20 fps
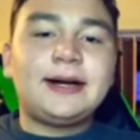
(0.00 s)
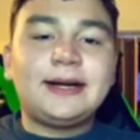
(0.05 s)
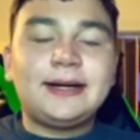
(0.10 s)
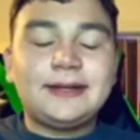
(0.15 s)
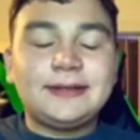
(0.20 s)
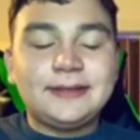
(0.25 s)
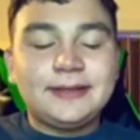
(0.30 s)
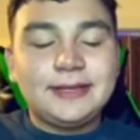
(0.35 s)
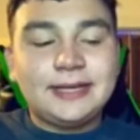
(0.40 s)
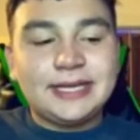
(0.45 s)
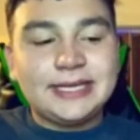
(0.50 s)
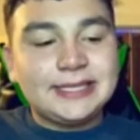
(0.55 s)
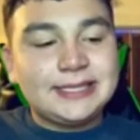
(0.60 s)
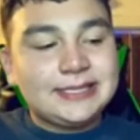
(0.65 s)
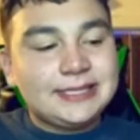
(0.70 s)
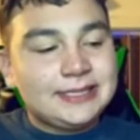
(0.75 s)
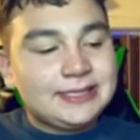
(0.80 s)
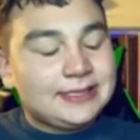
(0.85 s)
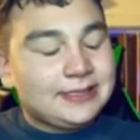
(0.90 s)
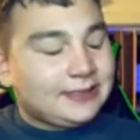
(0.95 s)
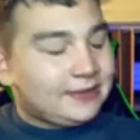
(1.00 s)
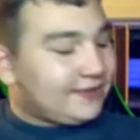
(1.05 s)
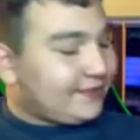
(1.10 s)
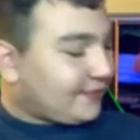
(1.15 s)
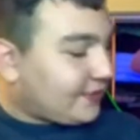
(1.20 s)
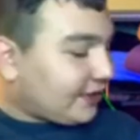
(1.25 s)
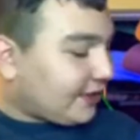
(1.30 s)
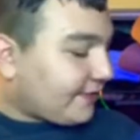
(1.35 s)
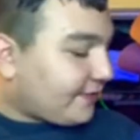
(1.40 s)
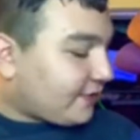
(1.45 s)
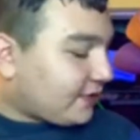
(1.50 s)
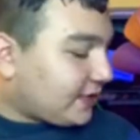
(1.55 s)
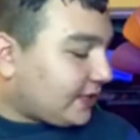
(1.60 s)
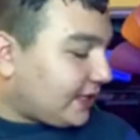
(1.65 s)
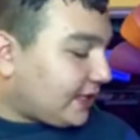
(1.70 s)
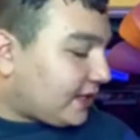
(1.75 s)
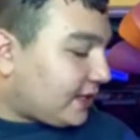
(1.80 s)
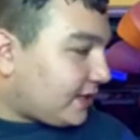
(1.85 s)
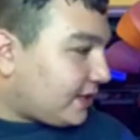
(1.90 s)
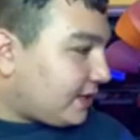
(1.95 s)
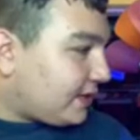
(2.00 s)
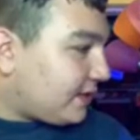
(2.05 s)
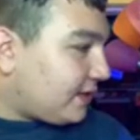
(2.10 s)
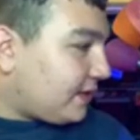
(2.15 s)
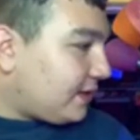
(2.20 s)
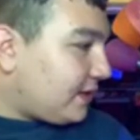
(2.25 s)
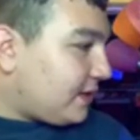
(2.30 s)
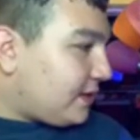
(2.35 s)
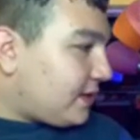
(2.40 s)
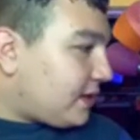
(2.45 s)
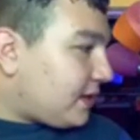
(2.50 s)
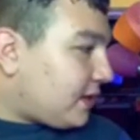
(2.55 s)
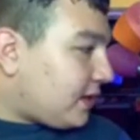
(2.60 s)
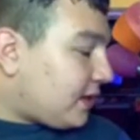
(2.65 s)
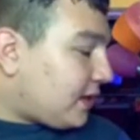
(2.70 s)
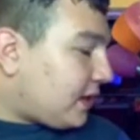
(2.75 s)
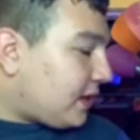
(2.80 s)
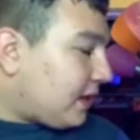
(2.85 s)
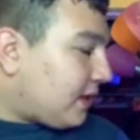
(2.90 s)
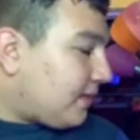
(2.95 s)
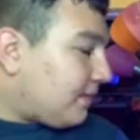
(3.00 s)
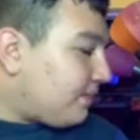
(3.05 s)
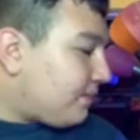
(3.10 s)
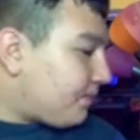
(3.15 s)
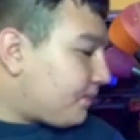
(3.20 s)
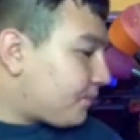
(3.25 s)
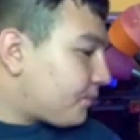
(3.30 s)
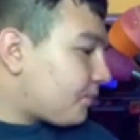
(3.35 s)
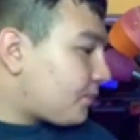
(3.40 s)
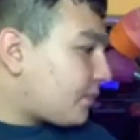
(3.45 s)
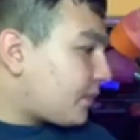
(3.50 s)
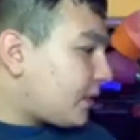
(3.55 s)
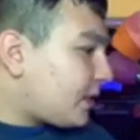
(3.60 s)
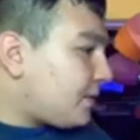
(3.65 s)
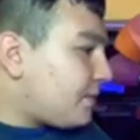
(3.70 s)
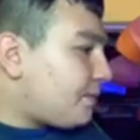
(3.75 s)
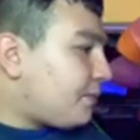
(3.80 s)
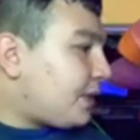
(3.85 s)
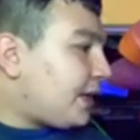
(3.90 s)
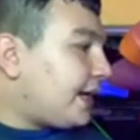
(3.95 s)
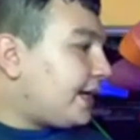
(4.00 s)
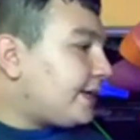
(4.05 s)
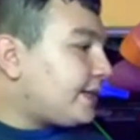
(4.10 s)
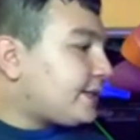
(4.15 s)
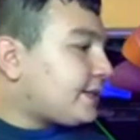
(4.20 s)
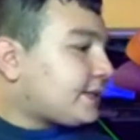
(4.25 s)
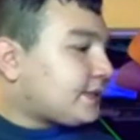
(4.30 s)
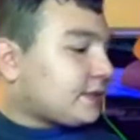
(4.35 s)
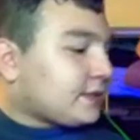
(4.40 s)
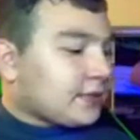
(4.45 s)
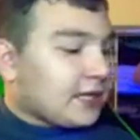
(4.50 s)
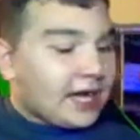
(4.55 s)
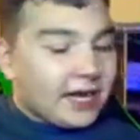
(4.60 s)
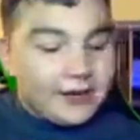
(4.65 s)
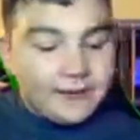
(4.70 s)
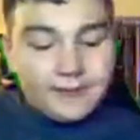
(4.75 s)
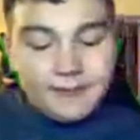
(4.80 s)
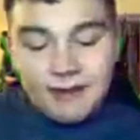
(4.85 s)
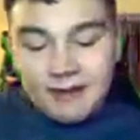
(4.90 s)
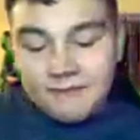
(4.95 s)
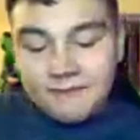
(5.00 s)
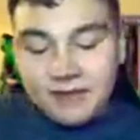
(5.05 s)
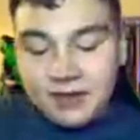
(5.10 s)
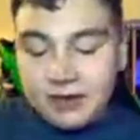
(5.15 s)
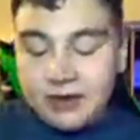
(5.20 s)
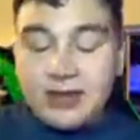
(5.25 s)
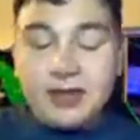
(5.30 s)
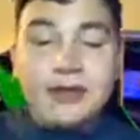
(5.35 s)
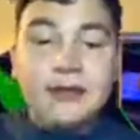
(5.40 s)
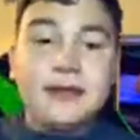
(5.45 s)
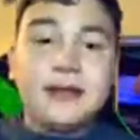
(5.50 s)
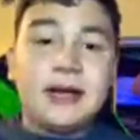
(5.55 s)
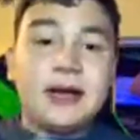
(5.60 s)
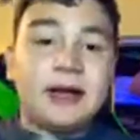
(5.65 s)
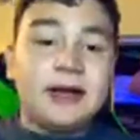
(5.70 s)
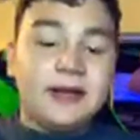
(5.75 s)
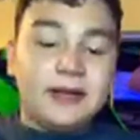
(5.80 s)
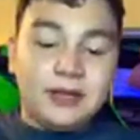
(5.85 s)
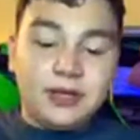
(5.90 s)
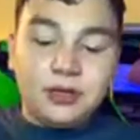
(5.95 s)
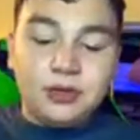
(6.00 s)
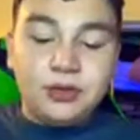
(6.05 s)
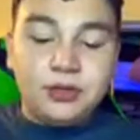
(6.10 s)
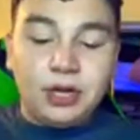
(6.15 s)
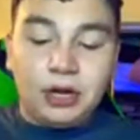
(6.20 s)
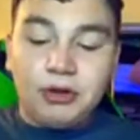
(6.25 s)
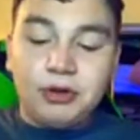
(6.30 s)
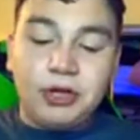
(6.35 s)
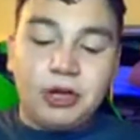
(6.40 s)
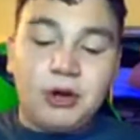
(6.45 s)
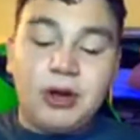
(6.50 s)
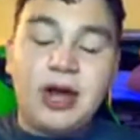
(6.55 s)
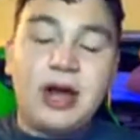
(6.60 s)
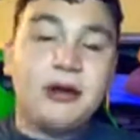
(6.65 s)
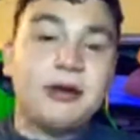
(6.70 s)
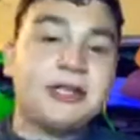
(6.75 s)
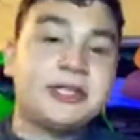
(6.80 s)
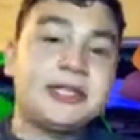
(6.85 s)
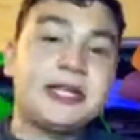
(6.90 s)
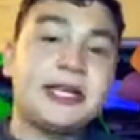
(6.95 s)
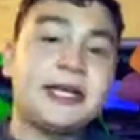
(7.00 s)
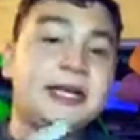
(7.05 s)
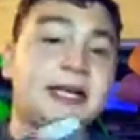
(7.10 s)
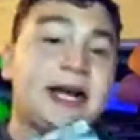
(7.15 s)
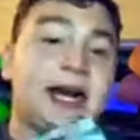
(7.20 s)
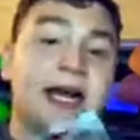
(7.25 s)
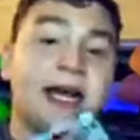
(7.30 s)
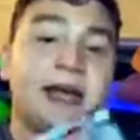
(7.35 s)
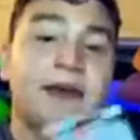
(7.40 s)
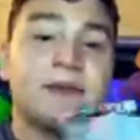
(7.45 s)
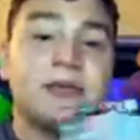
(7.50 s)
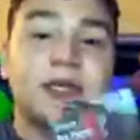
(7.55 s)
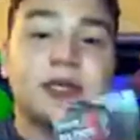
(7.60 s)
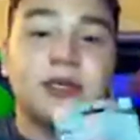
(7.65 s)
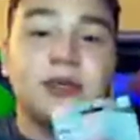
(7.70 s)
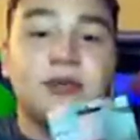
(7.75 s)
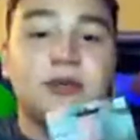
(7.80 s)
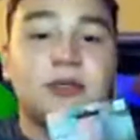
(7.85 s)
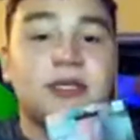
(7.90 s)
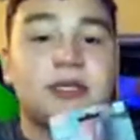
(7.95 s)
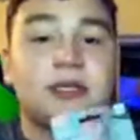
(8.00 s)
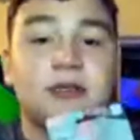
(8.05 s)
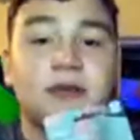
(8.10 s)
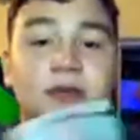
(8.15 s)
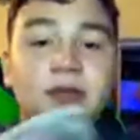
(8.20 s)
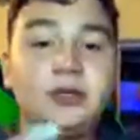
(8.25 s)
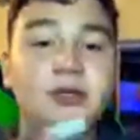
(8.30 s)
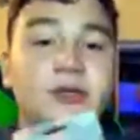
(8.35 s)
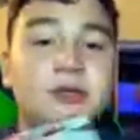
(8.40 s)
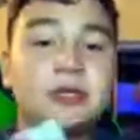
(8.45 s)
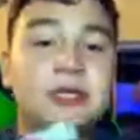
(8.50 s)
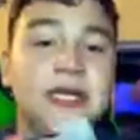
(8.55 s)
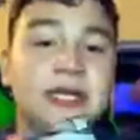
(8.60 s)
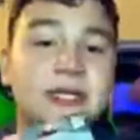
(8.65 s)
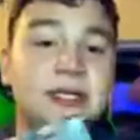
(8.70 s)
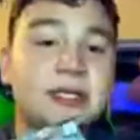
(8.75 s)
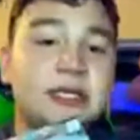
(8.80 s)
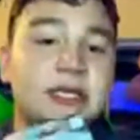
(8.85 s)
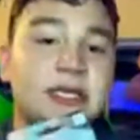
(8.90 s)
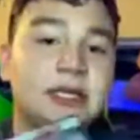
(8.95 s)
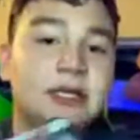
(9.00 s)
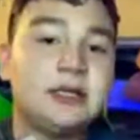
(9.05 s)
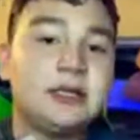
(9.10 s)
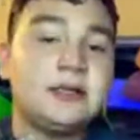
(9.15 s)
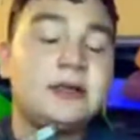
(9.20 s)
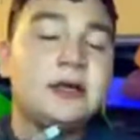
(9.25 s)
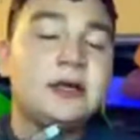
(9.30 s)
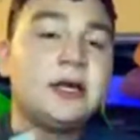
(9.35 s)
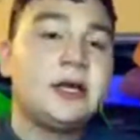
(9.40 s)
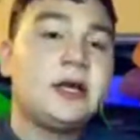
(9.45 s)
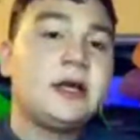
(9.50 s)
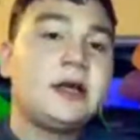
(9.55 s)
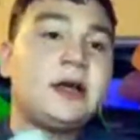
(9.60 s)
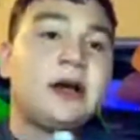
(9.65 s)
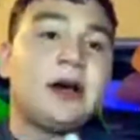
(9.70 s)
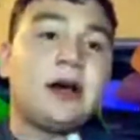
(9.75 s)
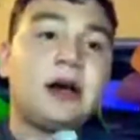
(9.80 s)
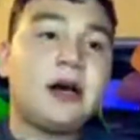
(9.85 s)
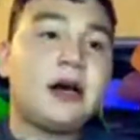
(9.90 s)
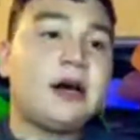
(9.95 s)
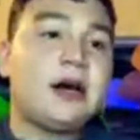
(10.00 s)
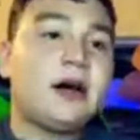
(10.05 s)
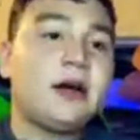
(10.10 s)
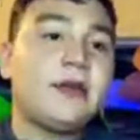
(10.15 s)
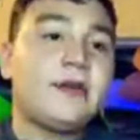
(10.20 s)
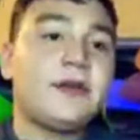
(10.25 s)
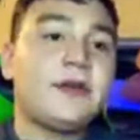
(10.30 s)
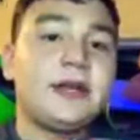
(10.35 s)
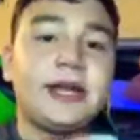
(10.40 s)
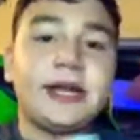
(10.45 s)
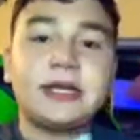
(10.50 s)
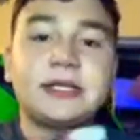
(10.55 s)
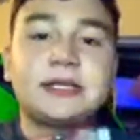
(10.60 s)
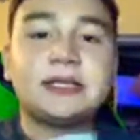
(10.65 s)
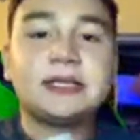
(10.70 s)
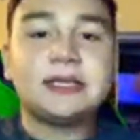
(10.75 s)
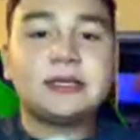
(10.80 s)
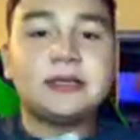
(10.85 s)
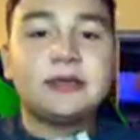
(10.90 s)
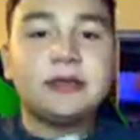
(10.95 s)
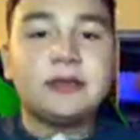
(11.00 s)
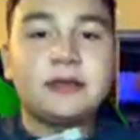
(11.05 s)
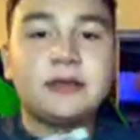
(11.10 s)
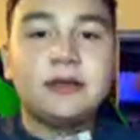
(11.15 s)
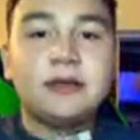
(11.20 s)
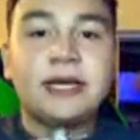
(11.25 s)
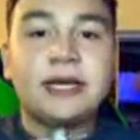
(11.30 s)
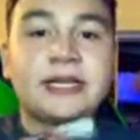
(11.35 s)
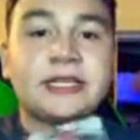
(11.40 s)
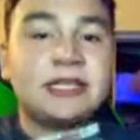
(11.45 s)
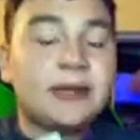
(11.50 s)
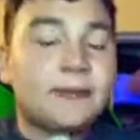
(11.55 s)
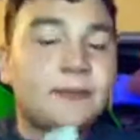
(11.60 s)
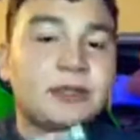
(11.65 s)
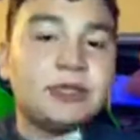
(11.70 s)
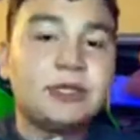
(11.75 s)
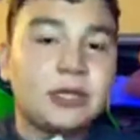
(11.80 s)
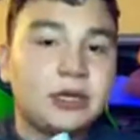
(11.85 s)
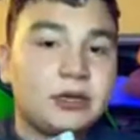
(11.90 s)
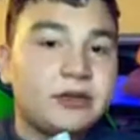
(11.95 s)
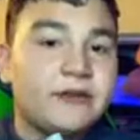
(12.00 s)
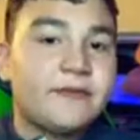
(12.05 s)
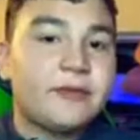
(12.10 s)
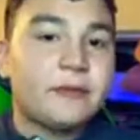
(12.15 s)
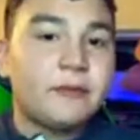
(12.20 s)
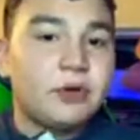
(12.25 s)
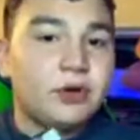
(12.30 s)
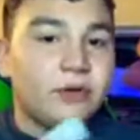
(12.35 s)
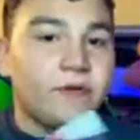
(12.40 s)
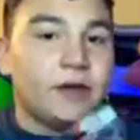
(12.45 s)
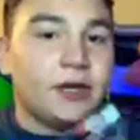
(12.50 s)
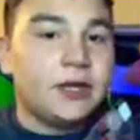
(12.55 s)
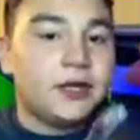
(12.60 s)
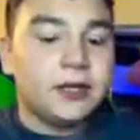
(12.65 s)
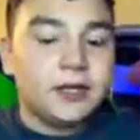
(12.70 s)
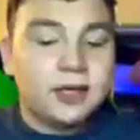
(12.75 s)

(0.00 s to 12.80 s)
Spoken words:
Nice. Very funny. But I'm very, you don't know how excited I am to use this in the next episode of the movie.